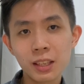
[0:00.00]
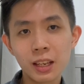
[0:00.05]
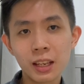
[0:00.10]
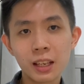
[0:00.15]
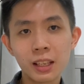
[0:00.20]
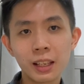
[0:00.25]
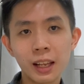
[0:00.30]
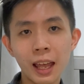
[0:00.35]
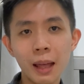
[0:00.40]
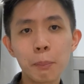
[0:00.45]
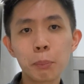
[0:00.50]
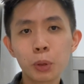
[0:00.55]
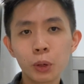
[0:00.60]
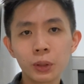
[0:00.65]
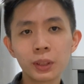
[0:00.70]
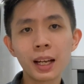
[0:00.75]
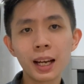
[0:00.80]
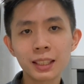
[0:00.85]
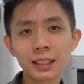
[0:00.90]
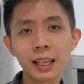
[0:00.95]
in and
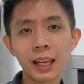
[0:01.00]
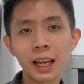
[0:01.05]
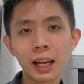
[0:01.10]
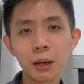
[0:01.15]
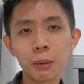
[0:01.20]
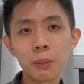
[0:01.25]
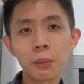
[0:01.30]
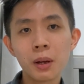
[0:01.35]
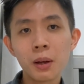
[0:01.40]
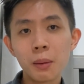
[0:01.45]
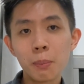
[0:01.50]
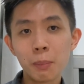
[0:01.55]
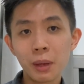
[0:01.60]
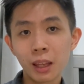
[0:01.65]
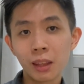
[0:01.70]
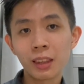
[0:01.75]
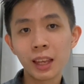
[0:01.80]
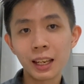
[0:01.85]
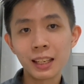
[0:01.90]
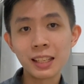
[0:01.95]
products that help
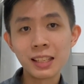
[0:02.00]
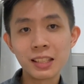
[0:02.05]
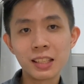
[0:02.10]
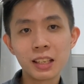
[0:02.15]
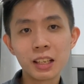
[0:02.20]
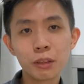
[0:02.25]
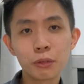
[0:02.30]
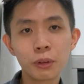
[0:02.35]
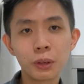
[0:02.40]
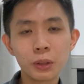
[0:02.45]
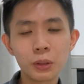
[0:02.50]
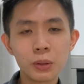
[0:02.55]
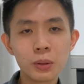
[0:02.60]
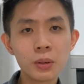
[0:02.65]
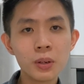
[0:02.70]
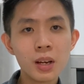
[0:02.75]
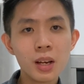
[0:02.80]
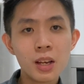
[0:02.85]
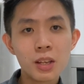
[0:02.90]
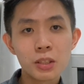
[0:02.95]
make that easier for
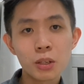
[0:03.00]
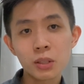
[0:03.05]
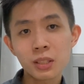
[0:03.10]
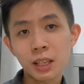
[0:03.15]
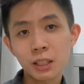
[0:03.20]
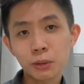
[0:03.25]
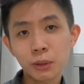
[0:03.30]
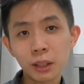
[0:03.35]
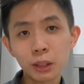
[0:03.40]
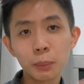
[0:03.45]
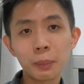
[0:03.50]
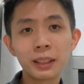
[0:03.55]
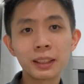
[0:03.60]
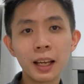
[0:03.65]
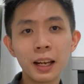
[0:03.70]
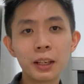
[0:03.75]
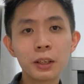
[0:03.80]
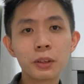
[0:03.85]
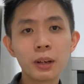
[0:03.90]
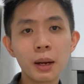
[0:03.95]
you. So subscribe to my
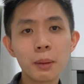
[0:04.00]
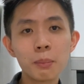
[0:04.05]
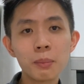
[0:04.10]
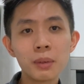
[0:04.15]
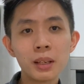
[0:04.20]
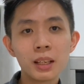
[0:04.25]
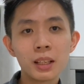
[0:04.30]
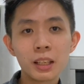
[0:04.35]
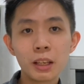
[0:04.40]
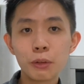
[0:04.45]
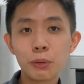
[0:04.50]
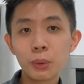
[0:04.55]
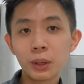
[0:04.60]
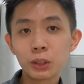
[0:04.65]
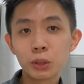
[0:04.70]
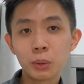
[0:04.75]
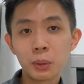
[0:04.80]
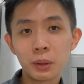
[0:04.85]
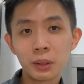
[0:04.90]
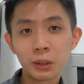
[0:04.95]
Telegram if you want
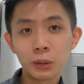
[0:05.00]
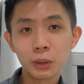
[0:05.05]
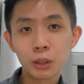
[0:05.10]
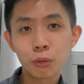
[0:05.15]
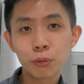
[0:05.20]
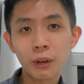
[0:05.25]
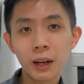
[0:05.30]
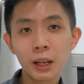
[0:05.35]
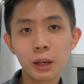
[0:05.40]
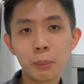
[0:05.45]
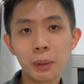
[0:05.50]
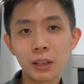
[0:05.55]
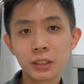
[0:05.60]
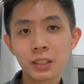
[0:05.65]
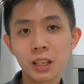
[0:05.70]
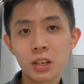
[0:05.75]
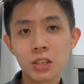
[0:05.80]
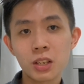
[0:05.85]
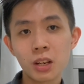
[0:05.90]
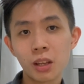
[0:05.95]
to be notified about
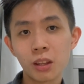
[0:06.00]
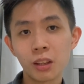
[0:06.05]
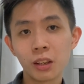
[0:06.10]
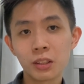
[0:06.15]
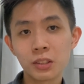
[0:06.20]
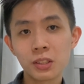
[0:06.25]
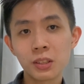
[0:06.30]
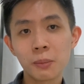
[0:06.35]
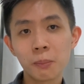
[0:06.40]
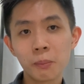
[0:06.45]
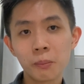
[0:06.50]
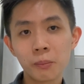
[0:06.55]
such things.